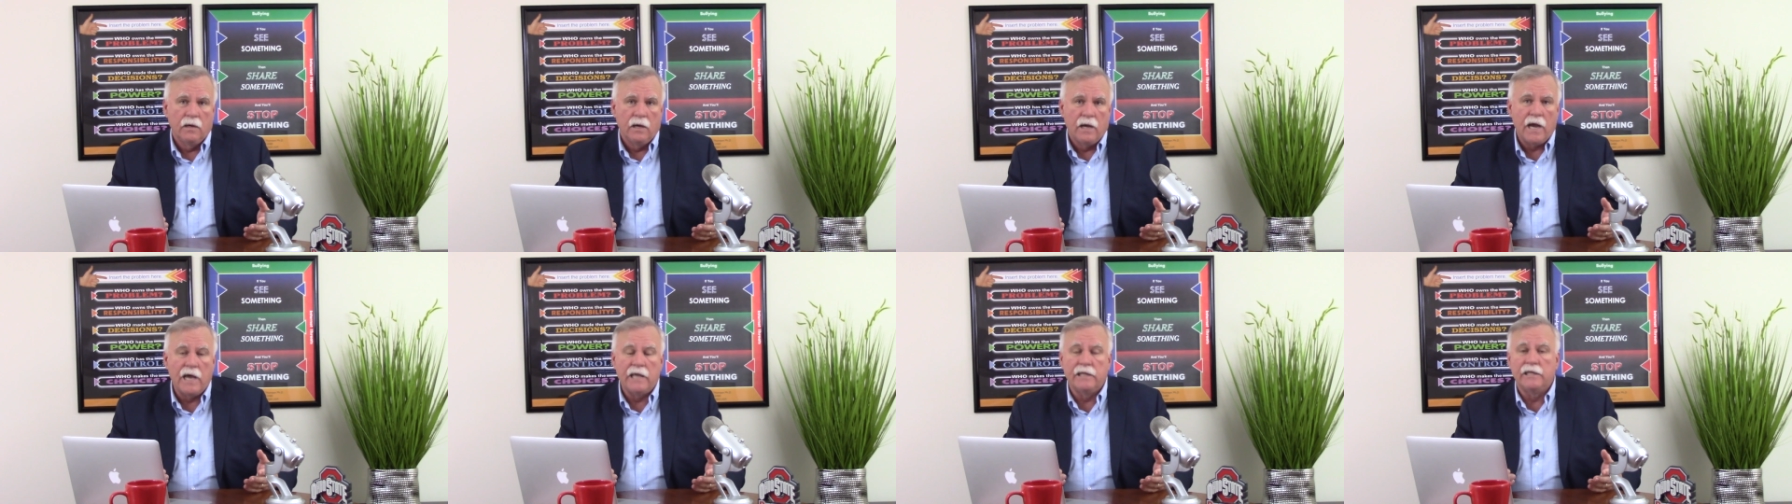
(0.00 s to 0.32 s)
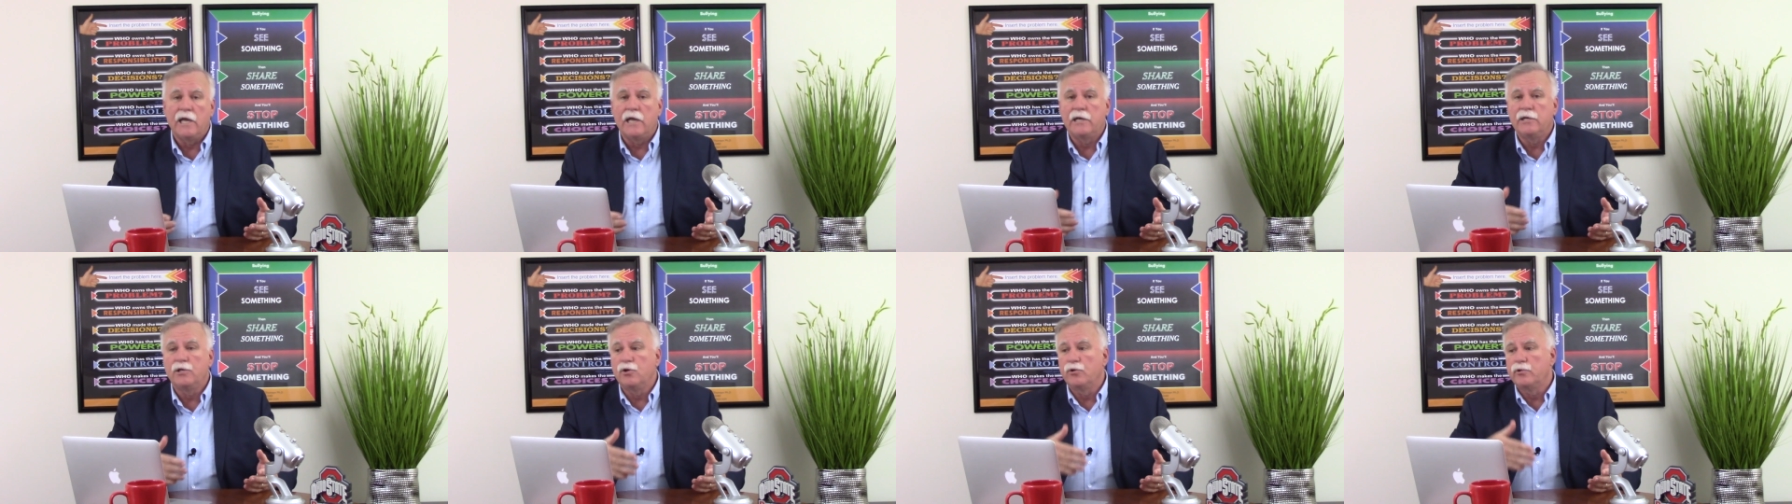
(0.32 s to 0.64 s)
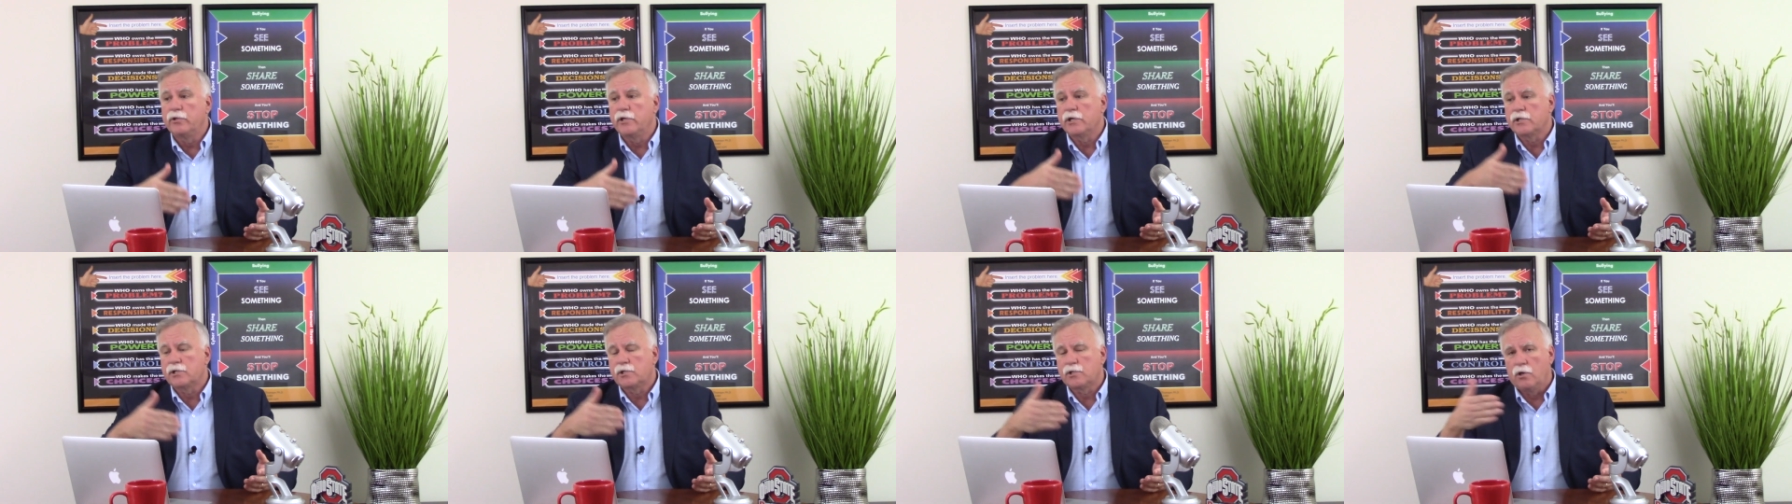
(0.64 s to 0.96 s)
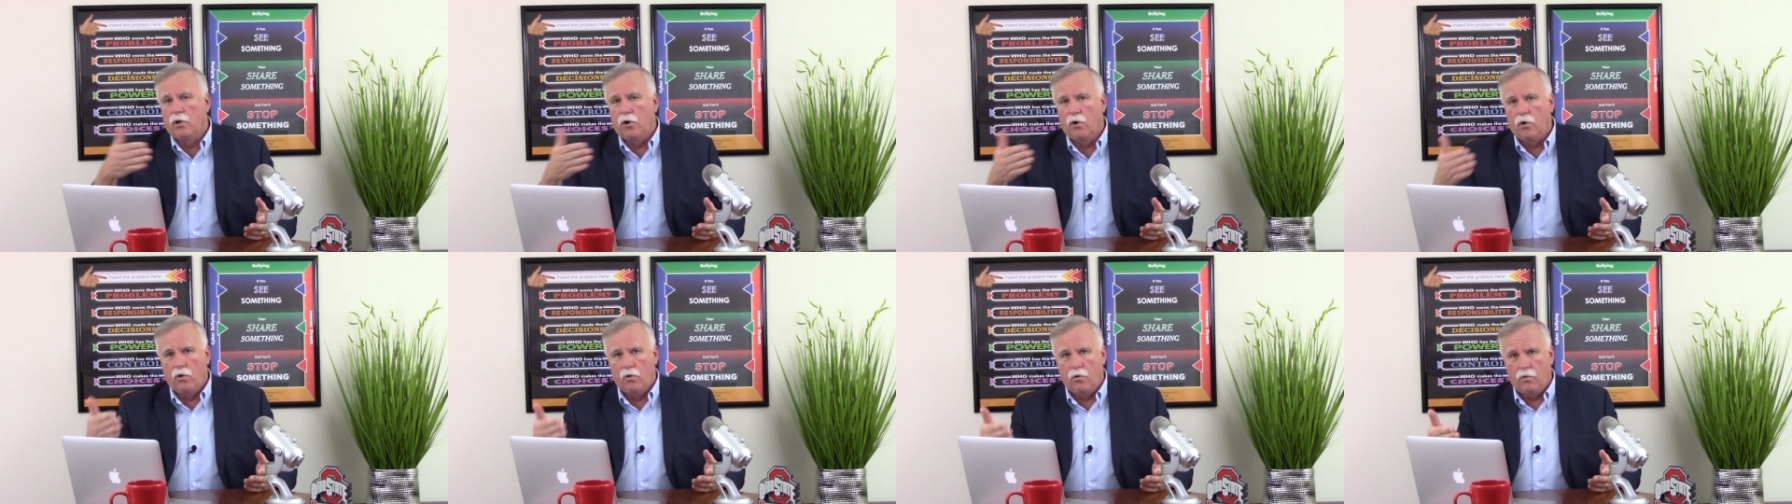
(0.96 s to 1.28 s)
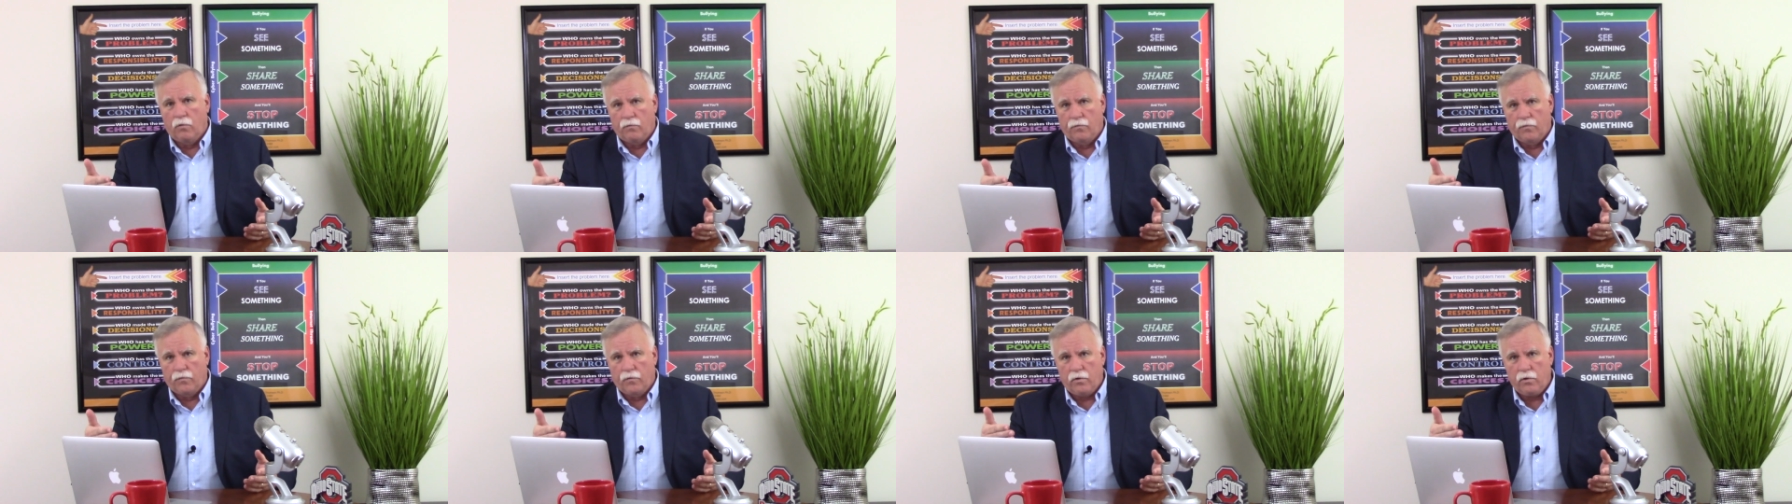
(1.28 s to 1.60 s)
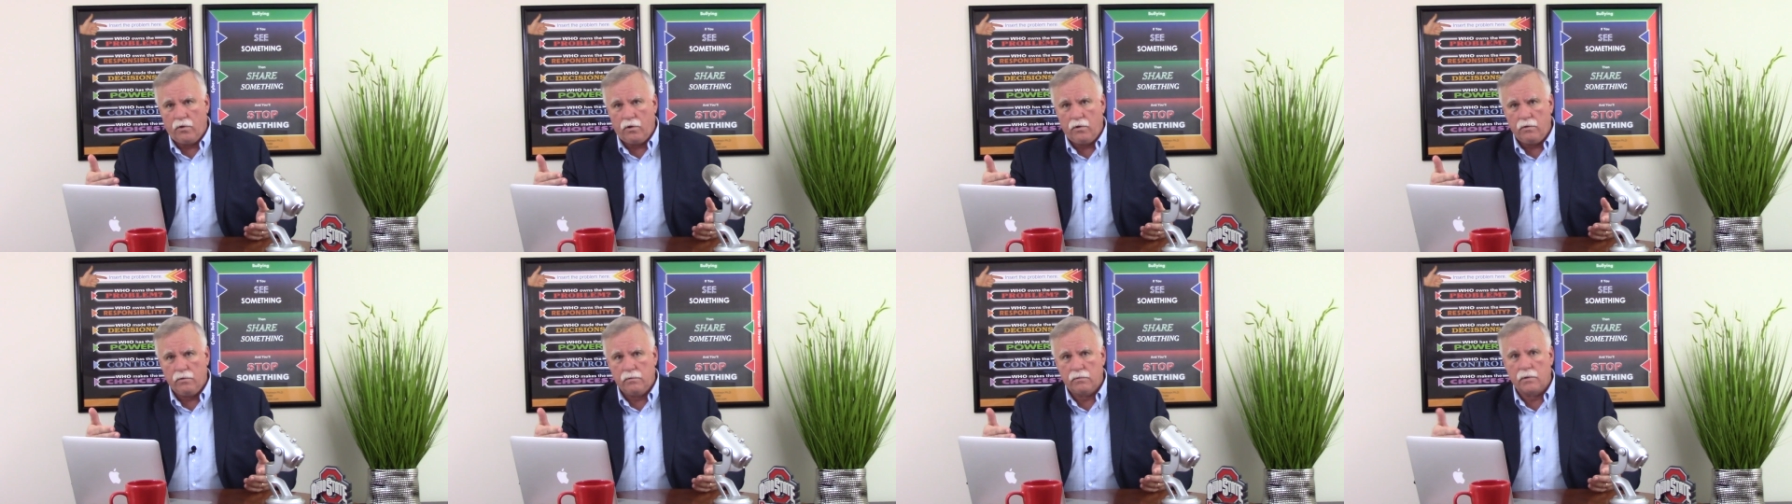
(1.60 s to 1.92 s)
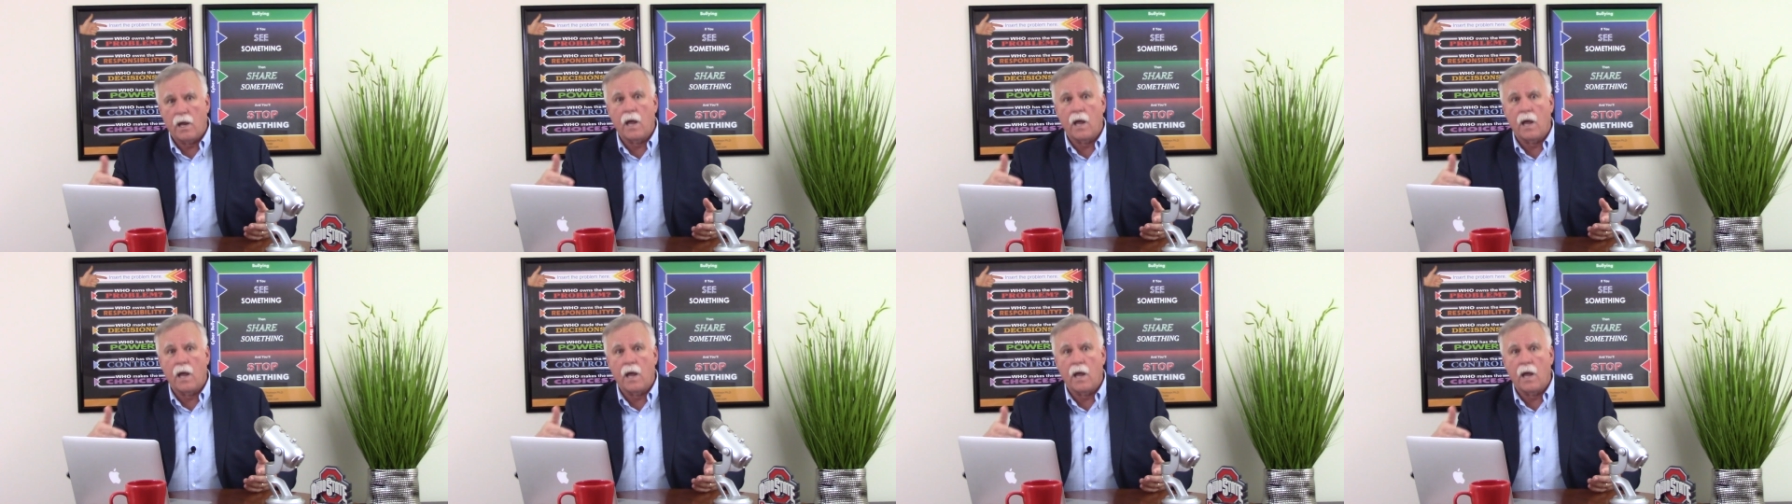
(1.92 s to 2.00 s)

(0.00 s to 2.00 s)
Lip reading: And they do this over